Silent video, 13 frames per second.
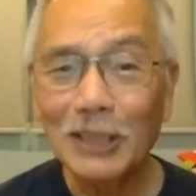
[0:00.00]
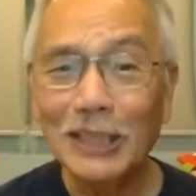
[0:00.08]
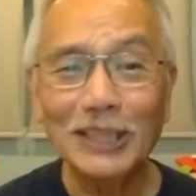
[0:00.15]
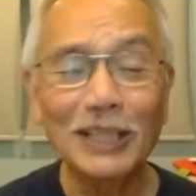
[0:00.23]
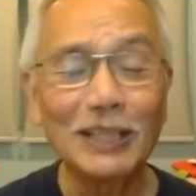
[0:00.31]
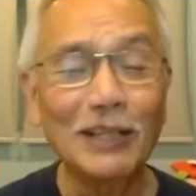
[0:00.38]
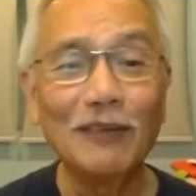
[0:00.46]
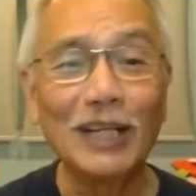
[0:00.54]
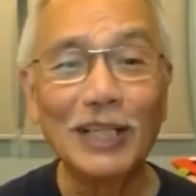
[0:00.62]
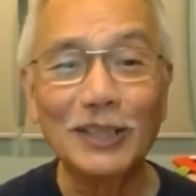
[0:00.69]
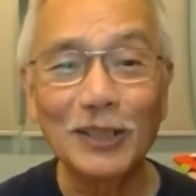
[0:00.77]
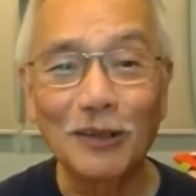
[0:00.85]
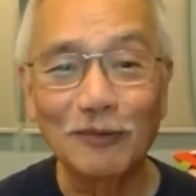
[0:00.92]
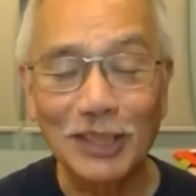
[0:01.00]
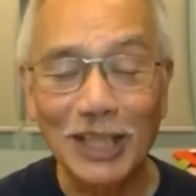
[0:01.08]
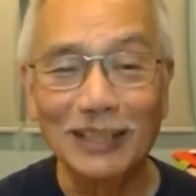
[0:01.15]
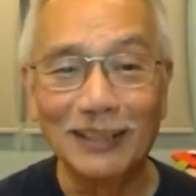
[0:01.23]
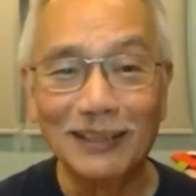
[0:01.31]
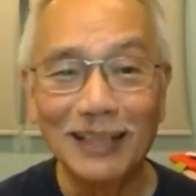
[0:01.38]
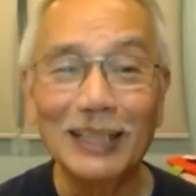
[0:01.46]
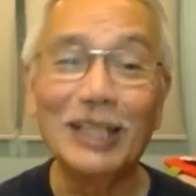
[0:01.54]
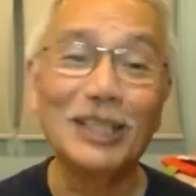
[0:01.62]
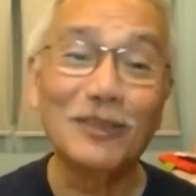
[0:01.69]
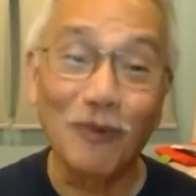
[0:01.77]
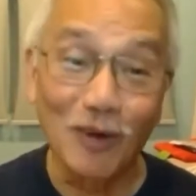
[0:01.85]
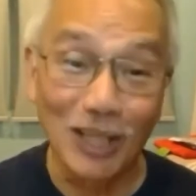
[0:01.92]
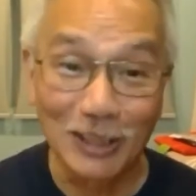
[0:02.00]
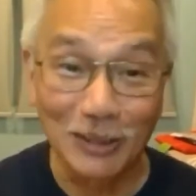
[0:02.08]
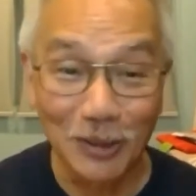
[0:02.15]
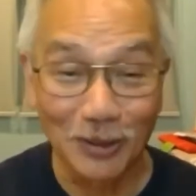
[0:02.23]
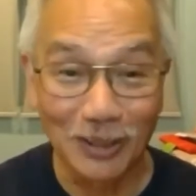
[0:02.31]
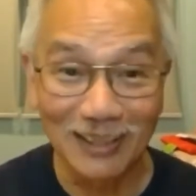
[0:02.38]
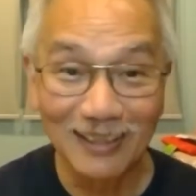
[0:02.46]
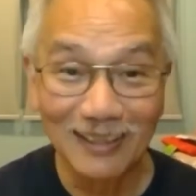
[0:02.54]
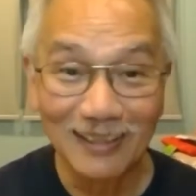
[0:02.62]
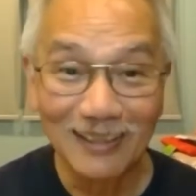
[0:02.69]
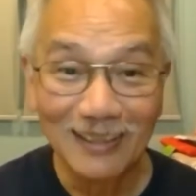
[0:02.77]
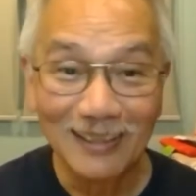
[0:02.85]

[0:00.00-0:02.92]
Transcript: What is the definition of sin? It is falling short.